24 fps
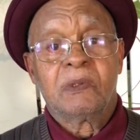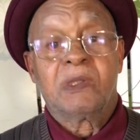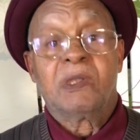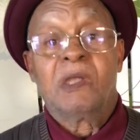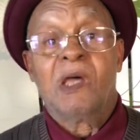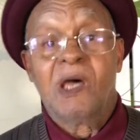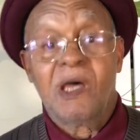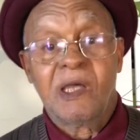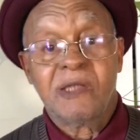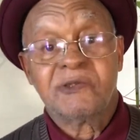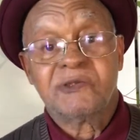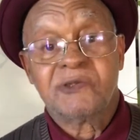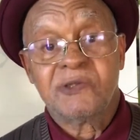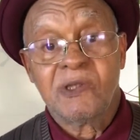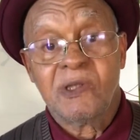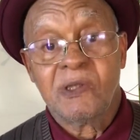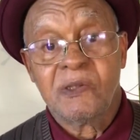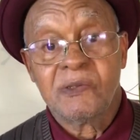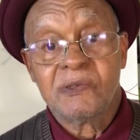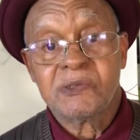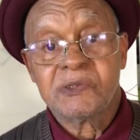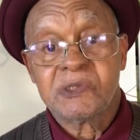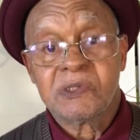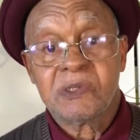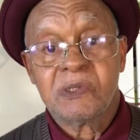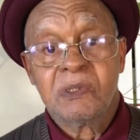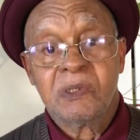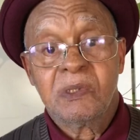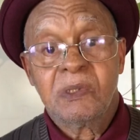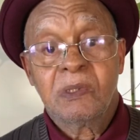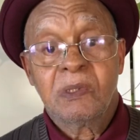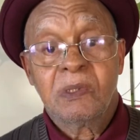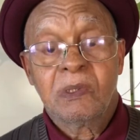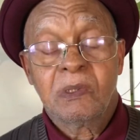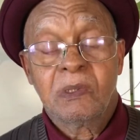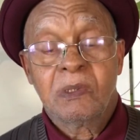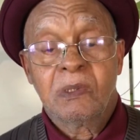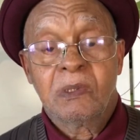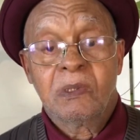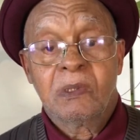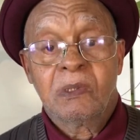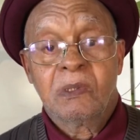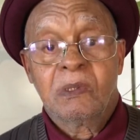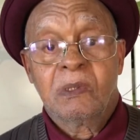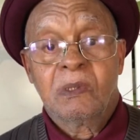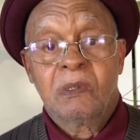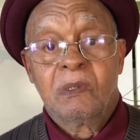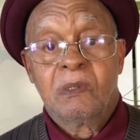God tells
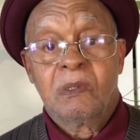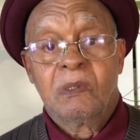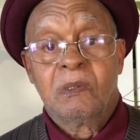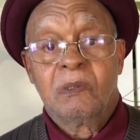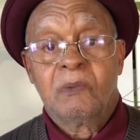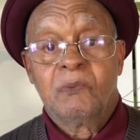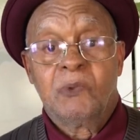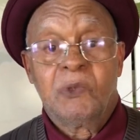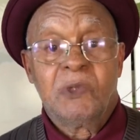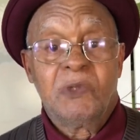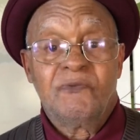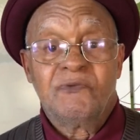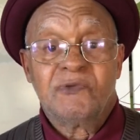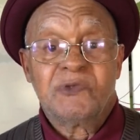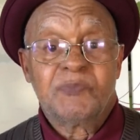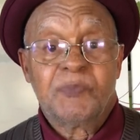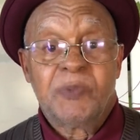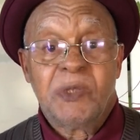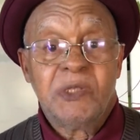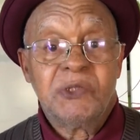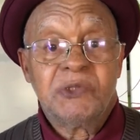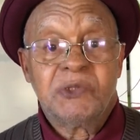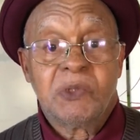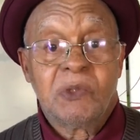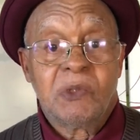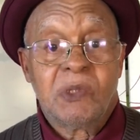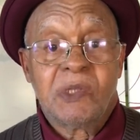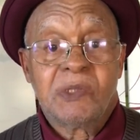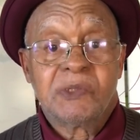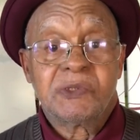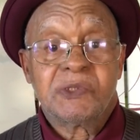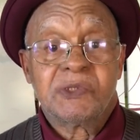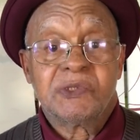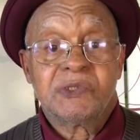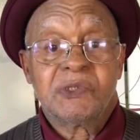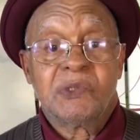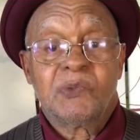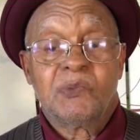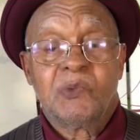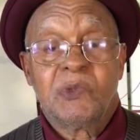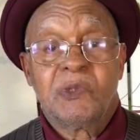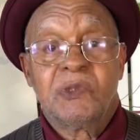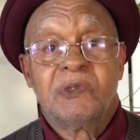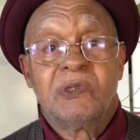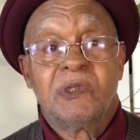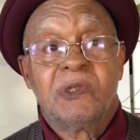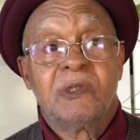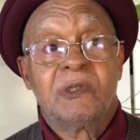one of his patriarchs or
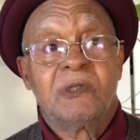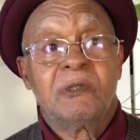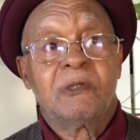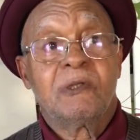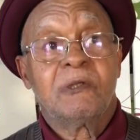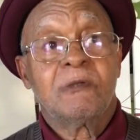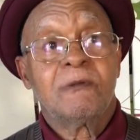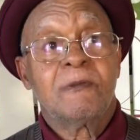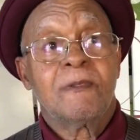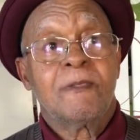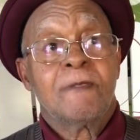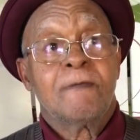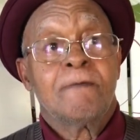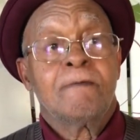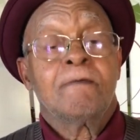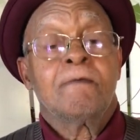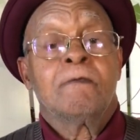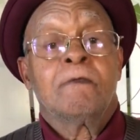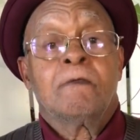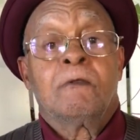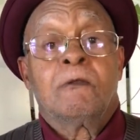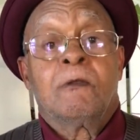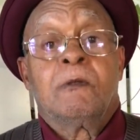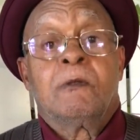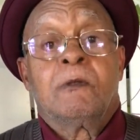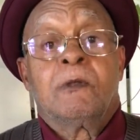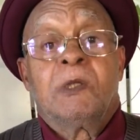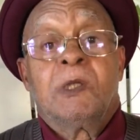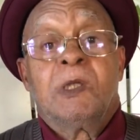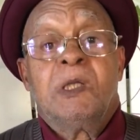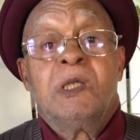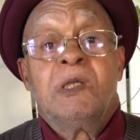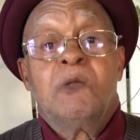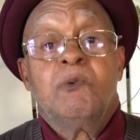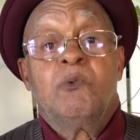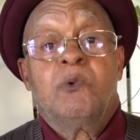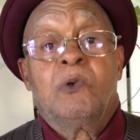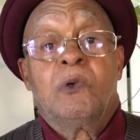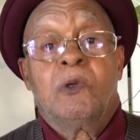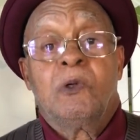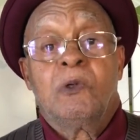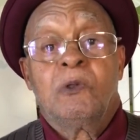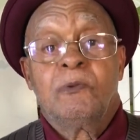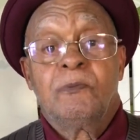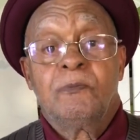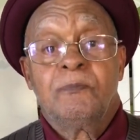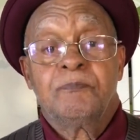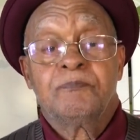someone that he
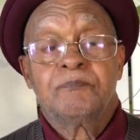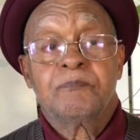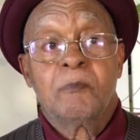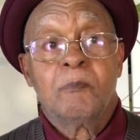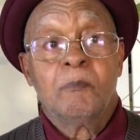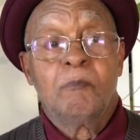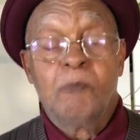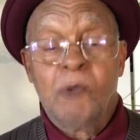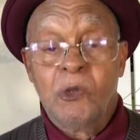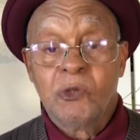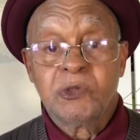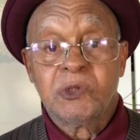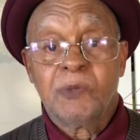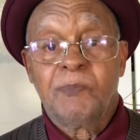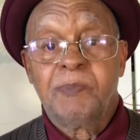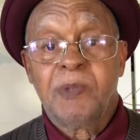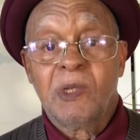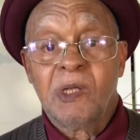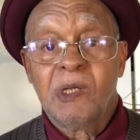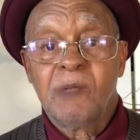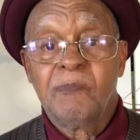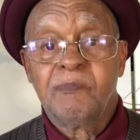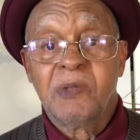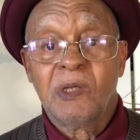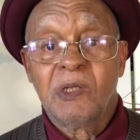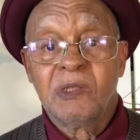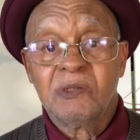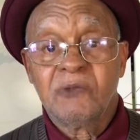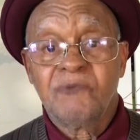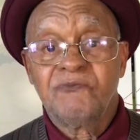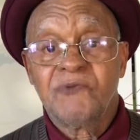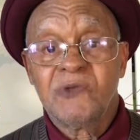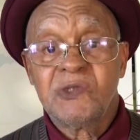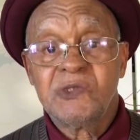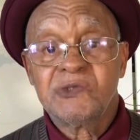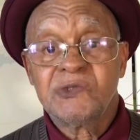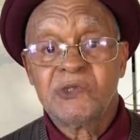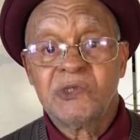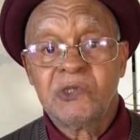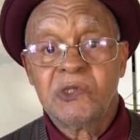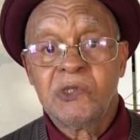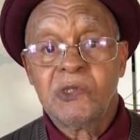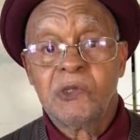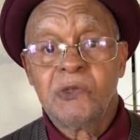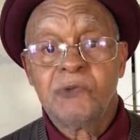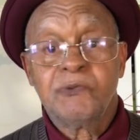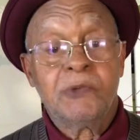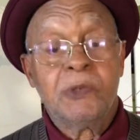will multiply upon the face of
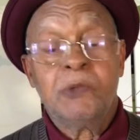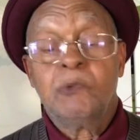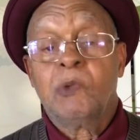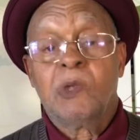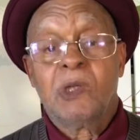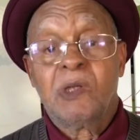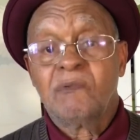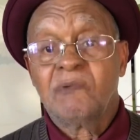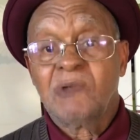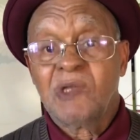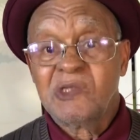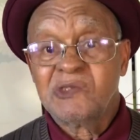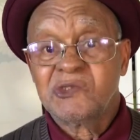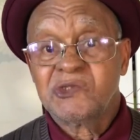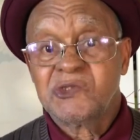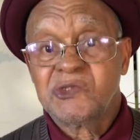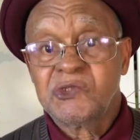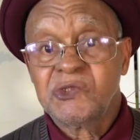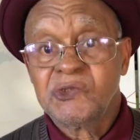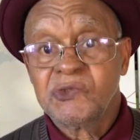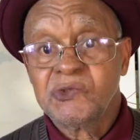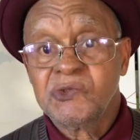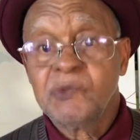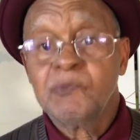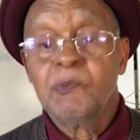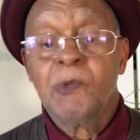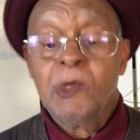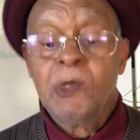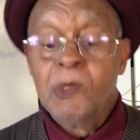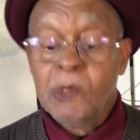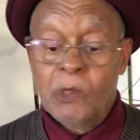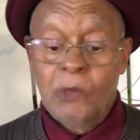the earth. He will have lots of children.